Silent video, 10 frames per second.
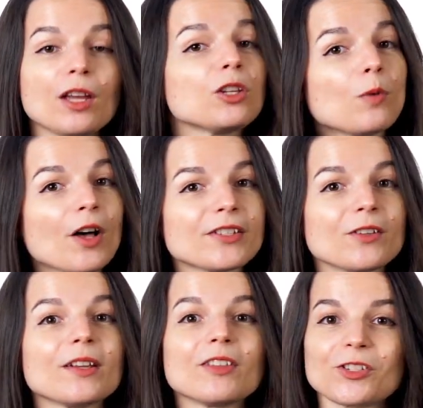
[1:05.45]
You also
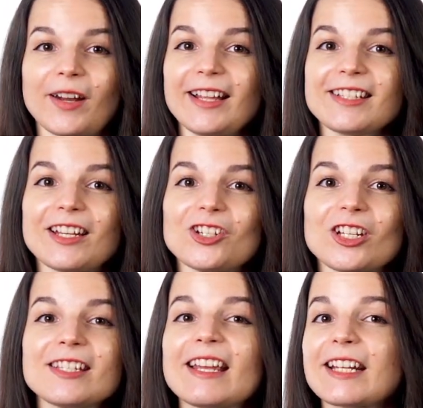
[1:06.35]
get the
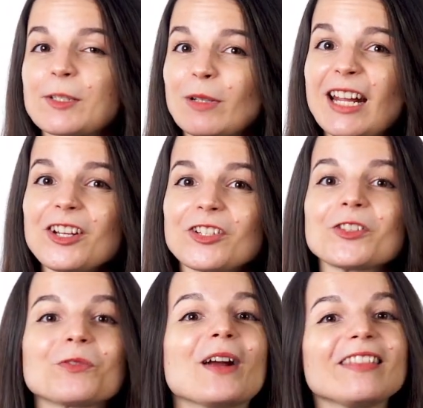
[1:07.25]
translations and
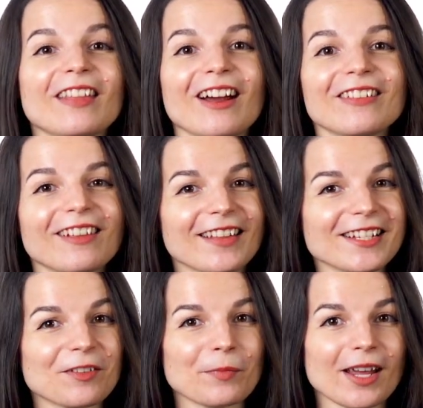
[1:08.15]
explanations right there on the
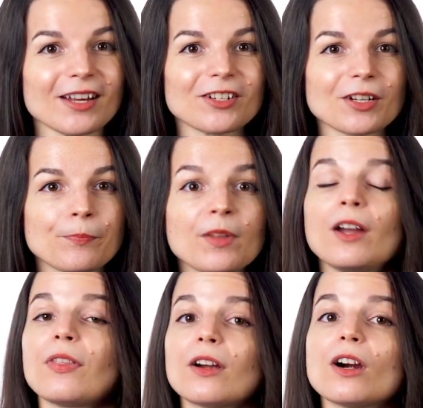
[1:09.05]
lesson page.
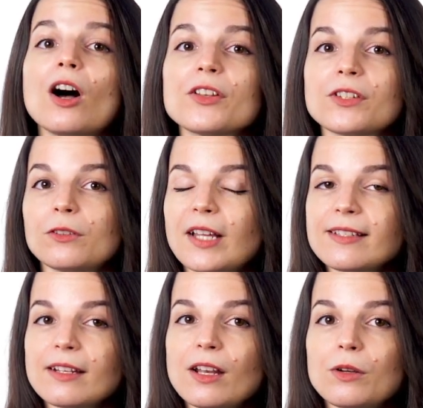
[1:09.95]
There are also
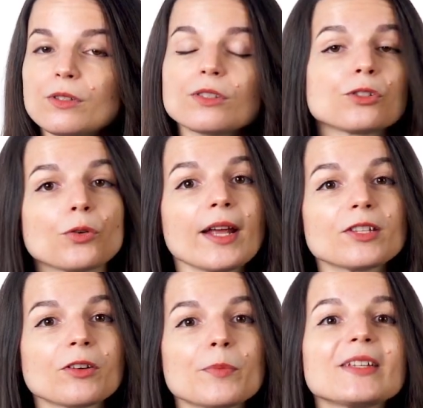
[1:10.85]
lesson notes,
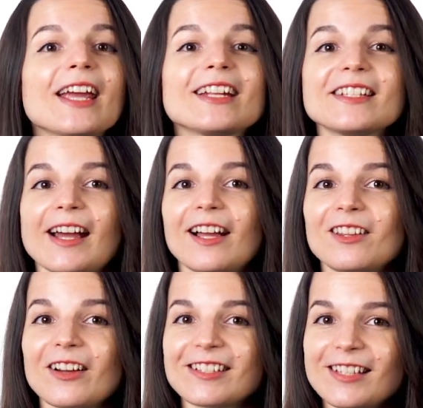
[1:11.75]
transcripts, and
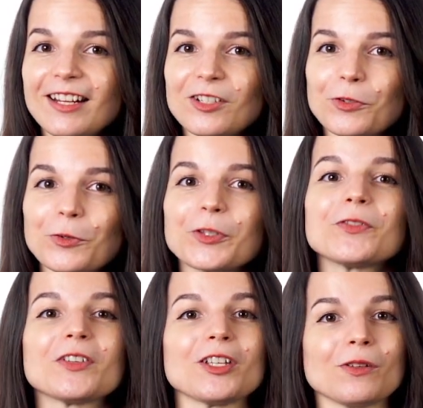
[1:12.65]
dialogue study tools
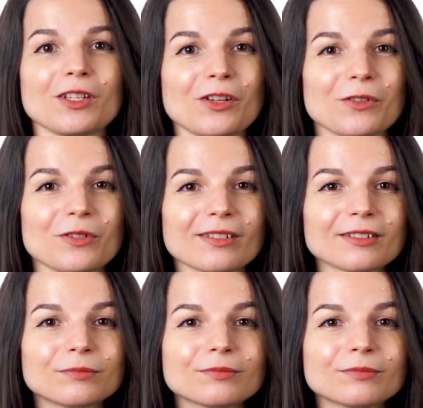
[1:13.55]
for you to use.